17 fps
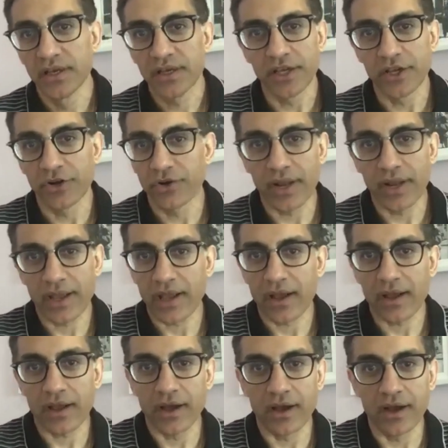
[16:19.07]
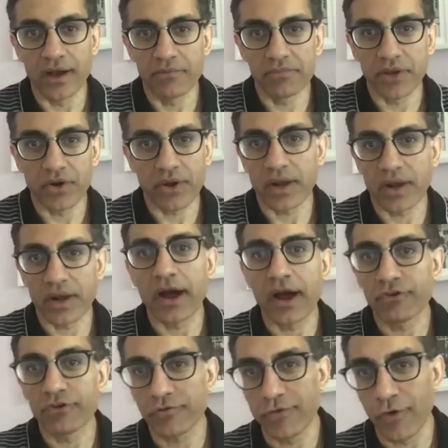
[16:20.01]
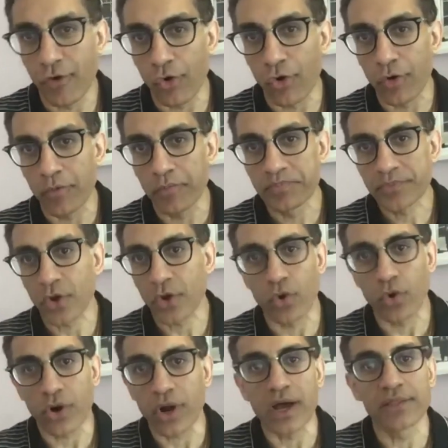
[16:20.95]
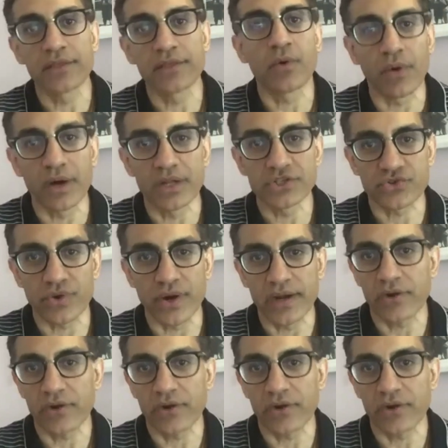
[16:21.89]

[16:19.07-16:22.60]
like, kind of out of home or other ones, right?